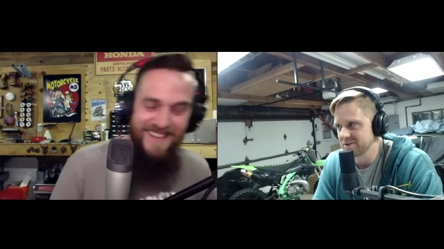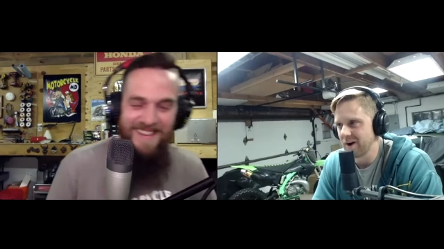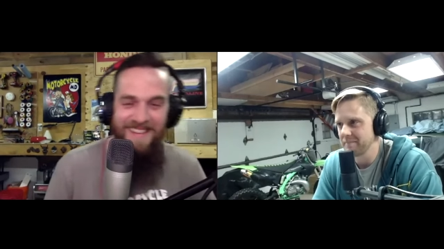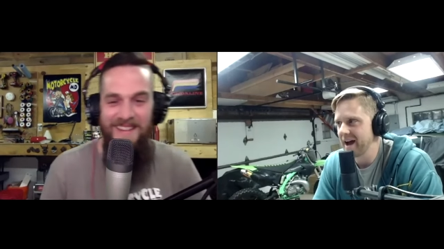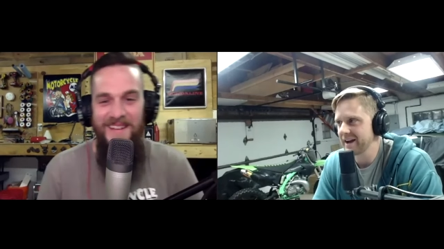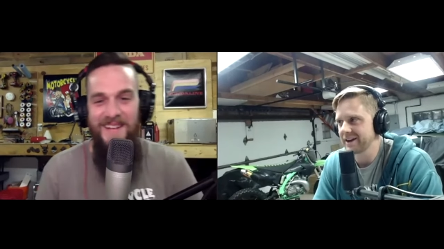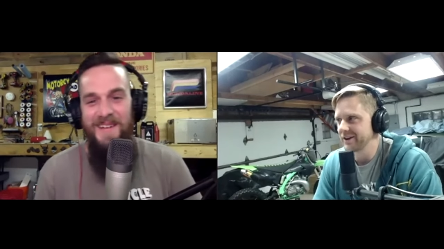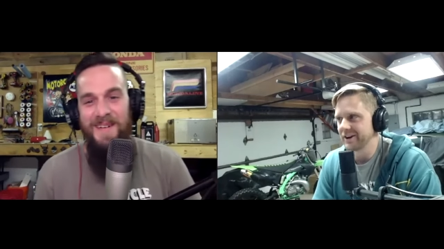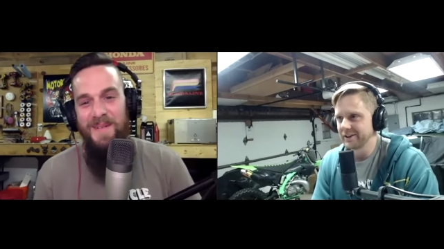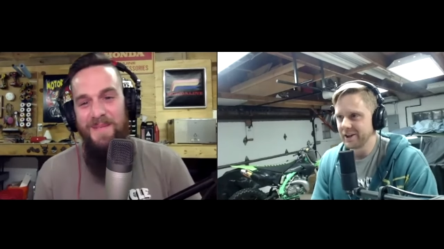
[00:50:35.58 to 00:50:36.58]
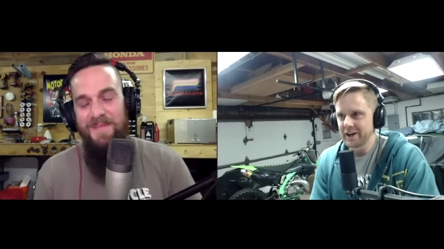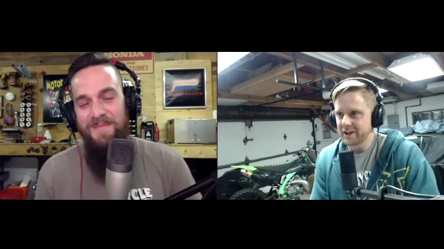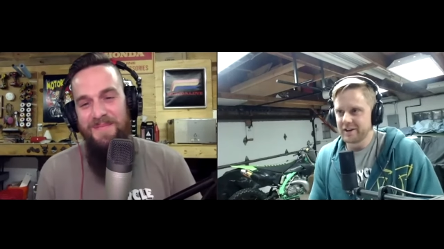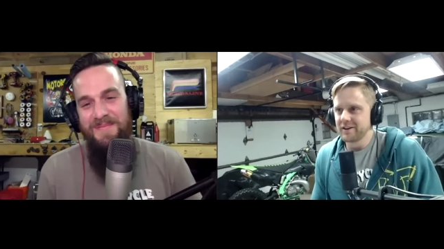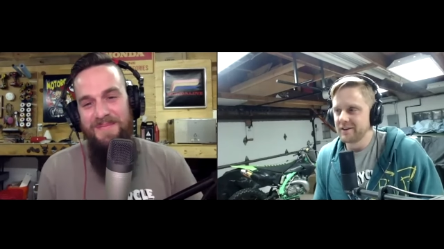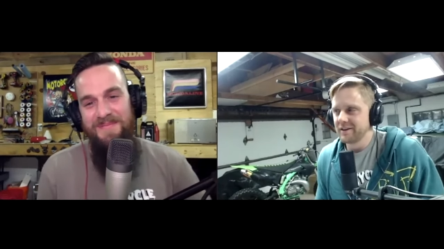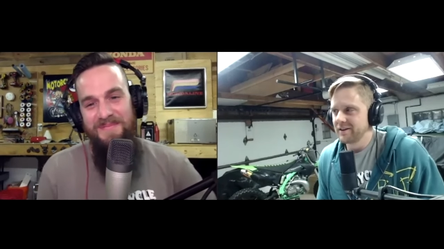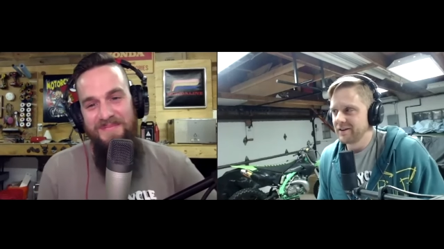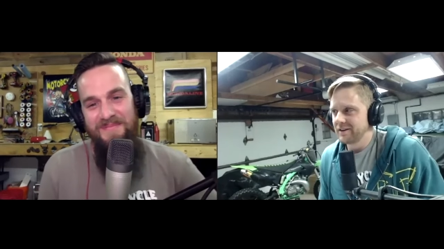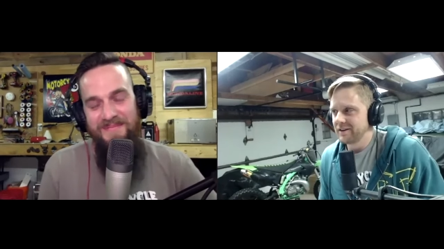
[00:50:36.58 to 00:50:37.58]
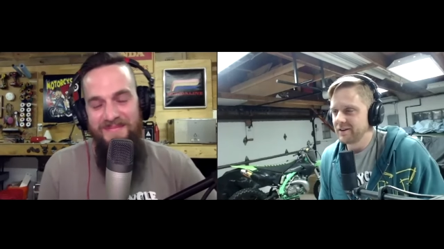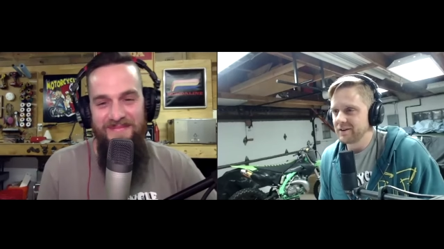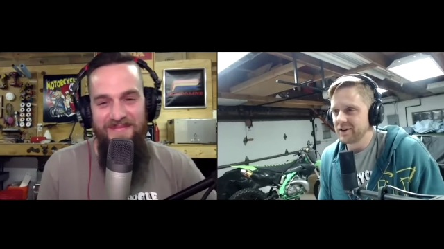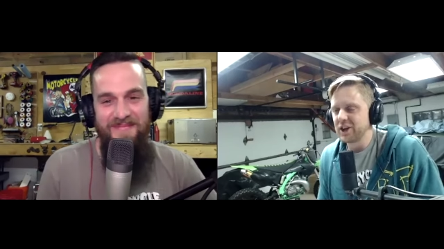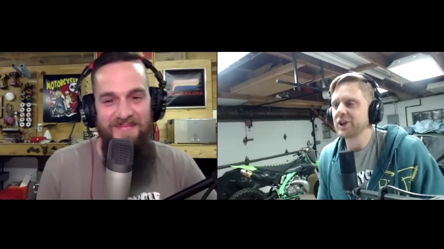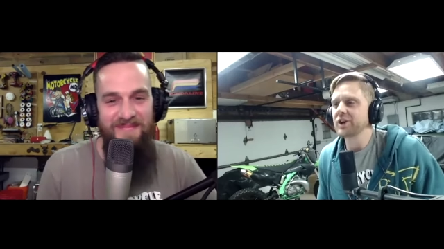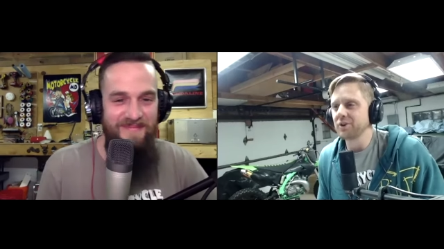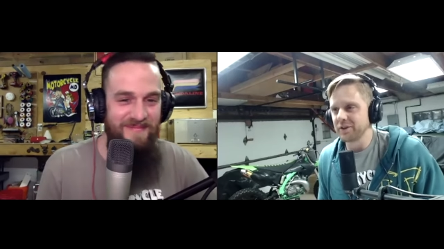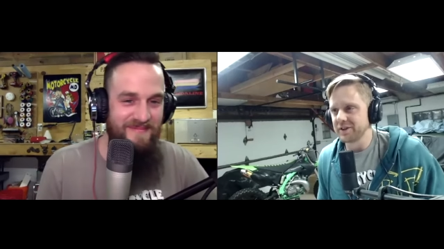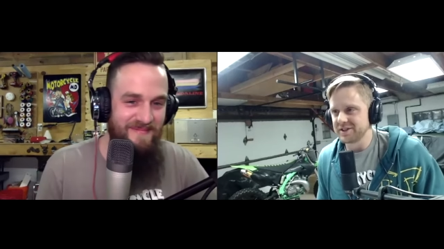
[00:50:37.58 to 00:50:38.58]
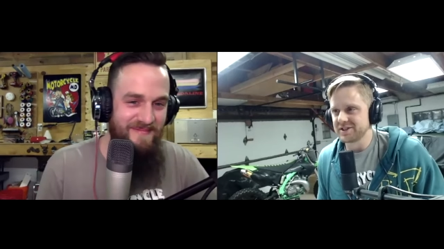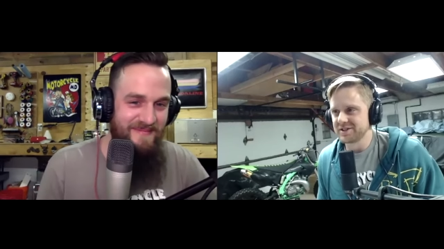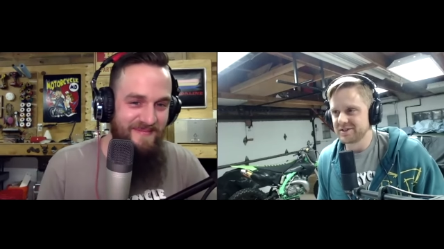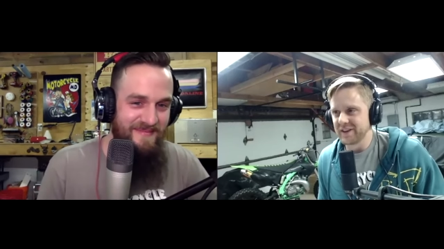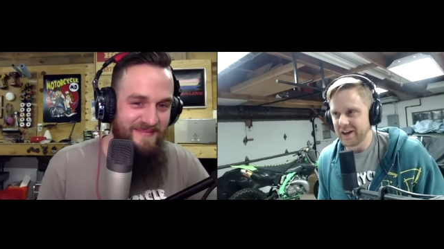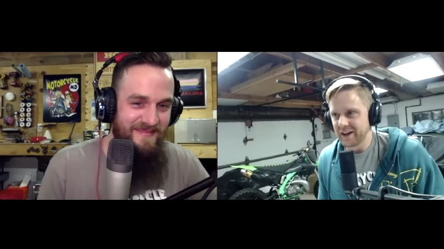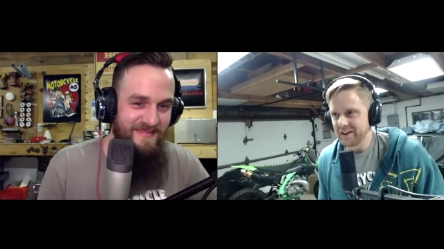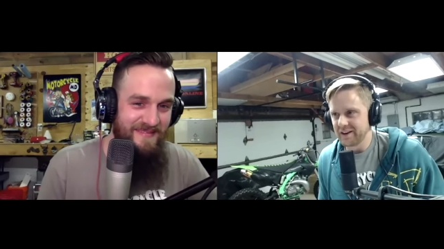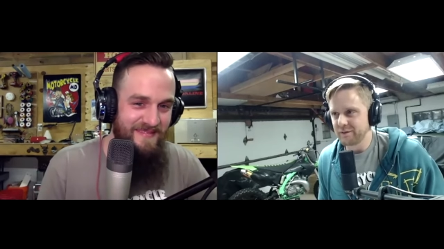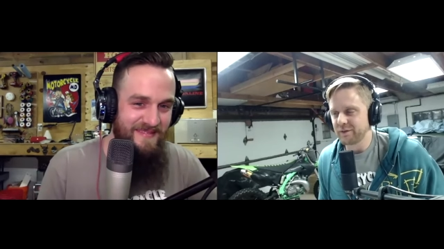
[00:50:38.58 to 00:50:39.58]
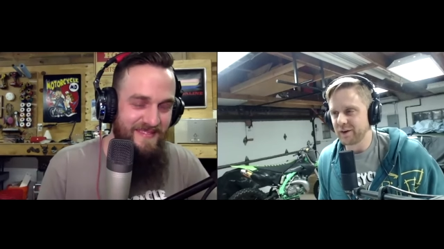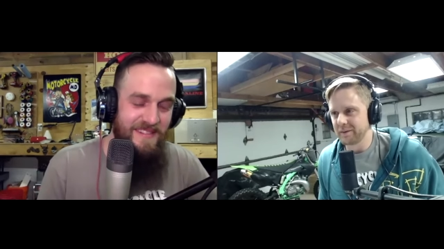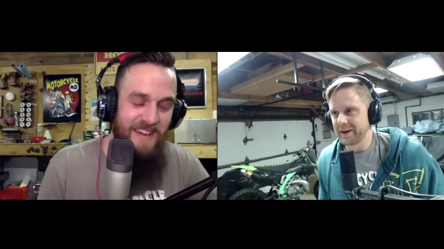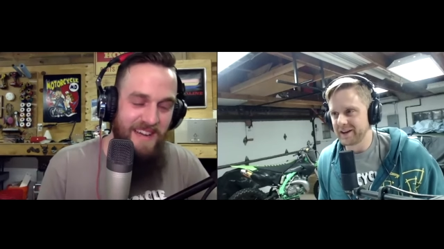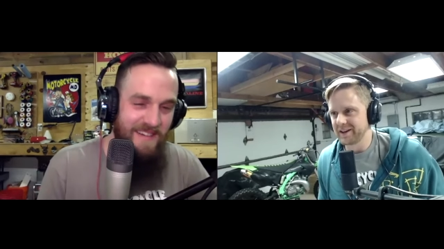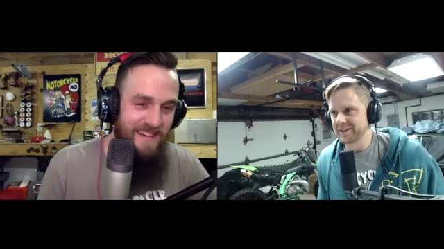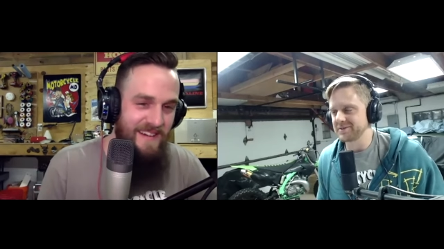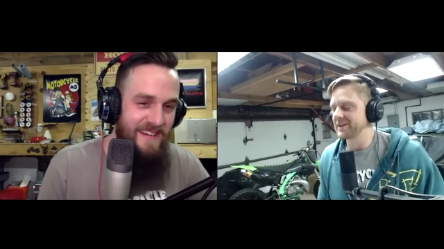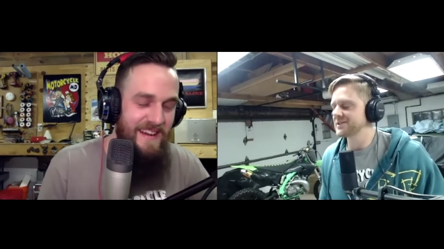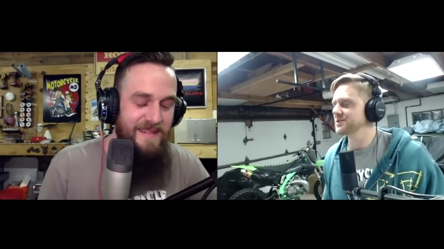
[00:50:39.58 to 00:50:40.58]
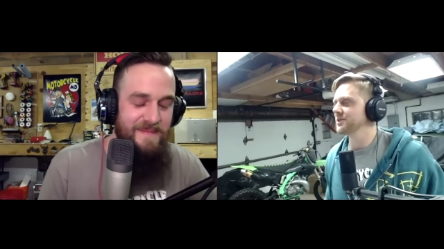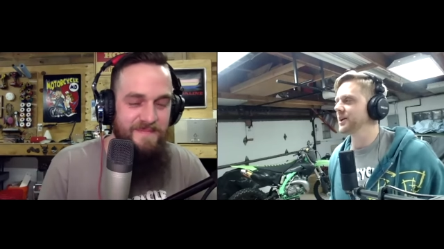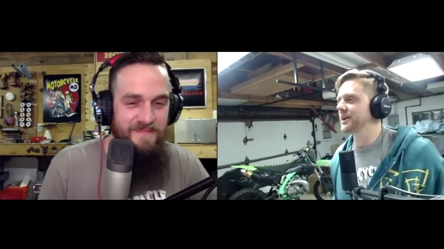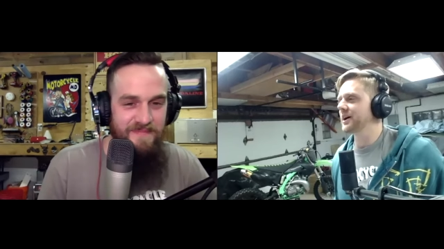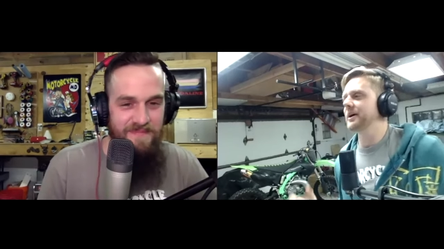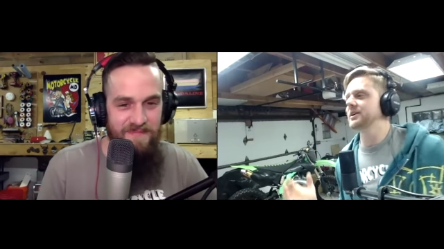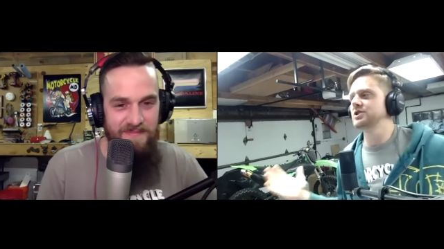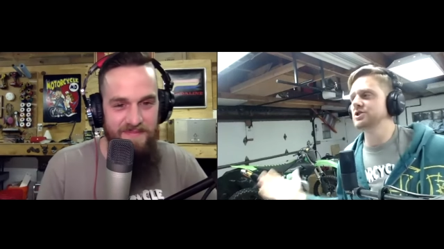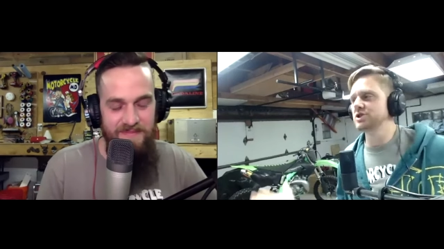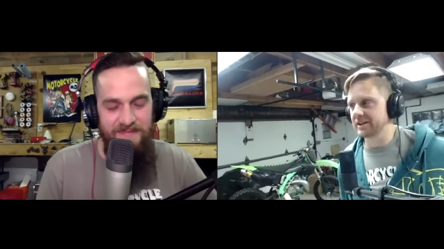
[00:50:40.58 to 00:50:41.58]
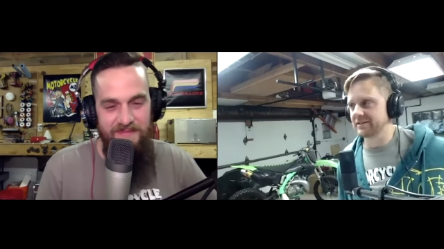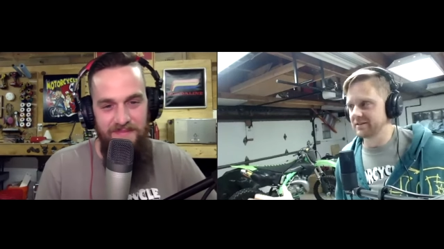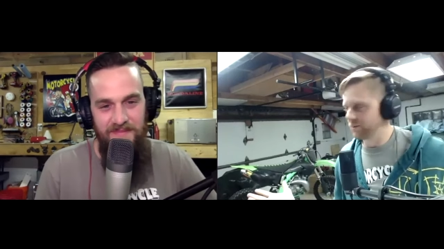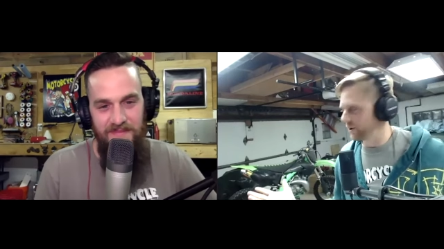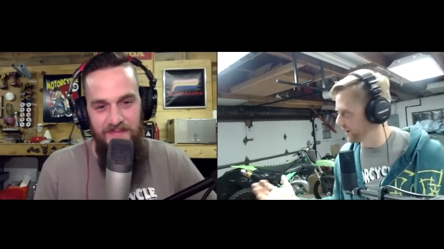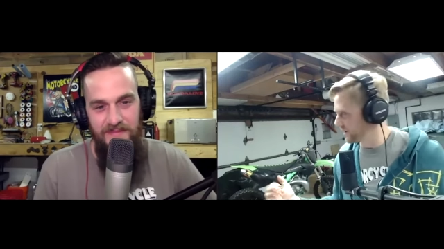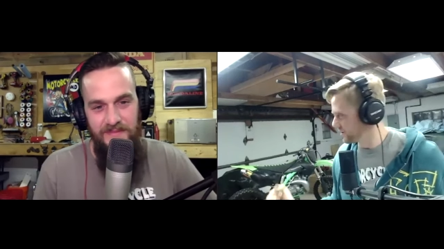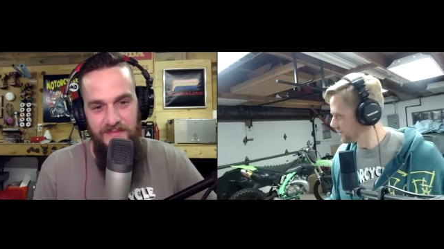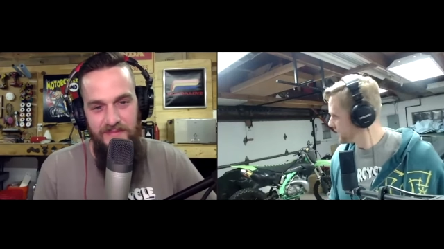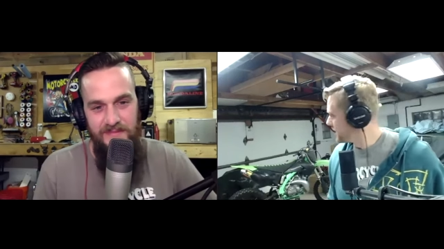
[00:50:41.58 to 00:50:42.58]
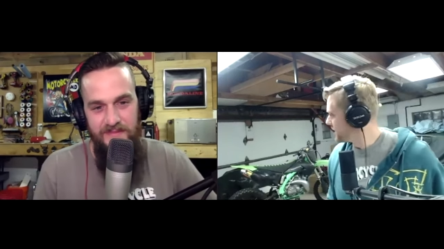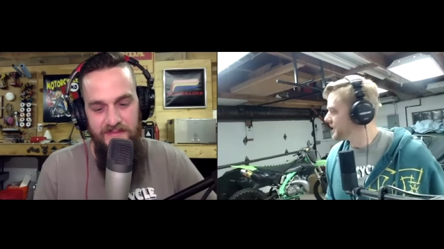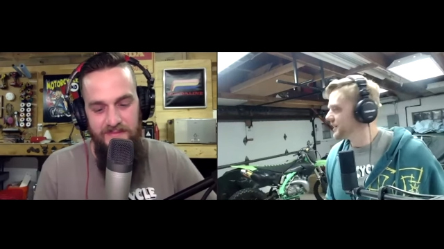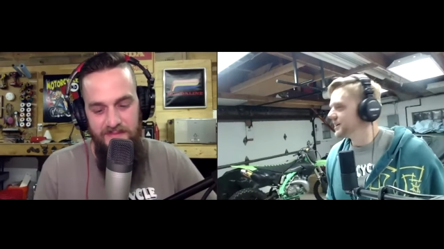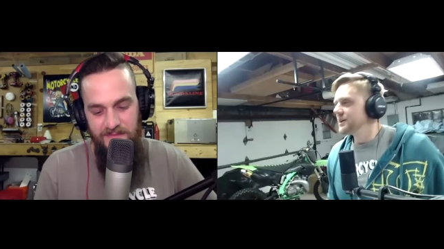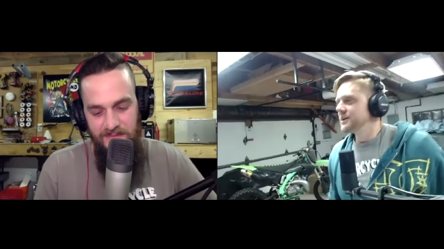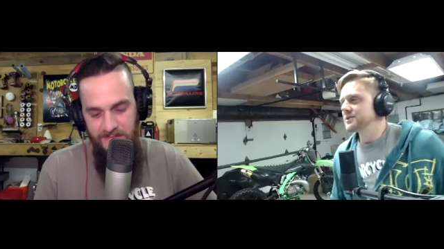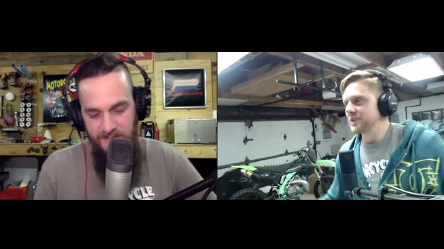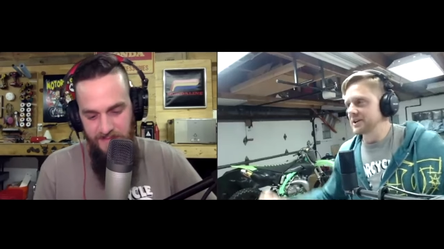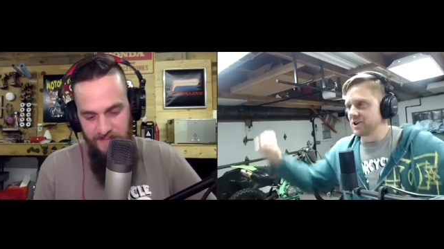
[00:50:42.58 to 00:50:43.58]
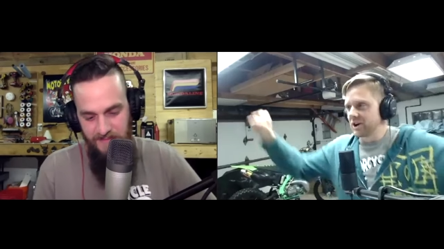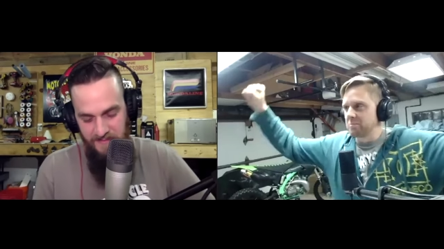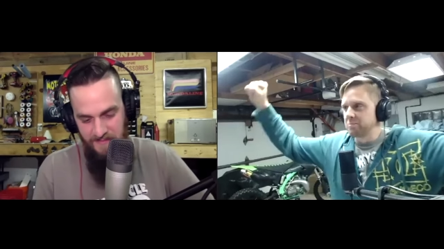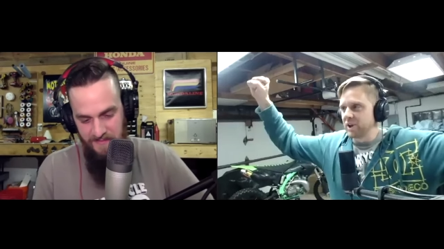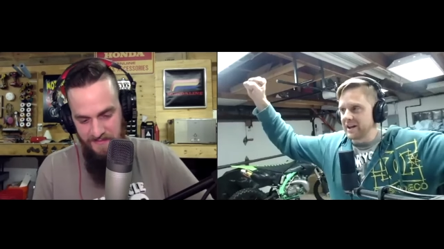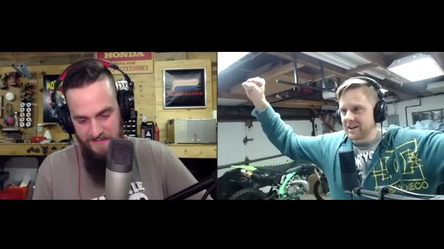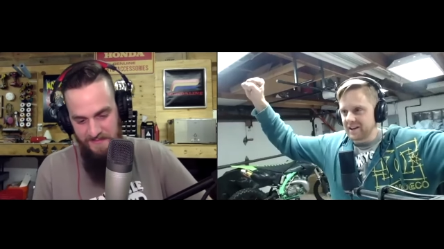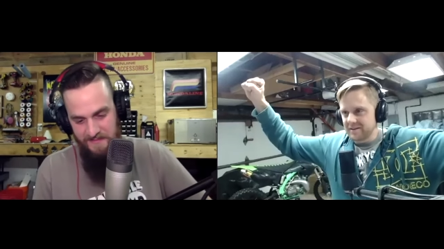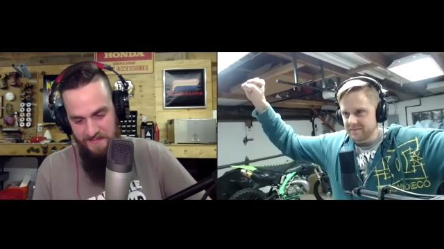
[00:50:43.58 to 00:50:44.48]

Speaker 1: I'm not gonna like kill this thing in front right, of me, right, right, right. So like I'm like, shit, what do I do? So I took a blanket.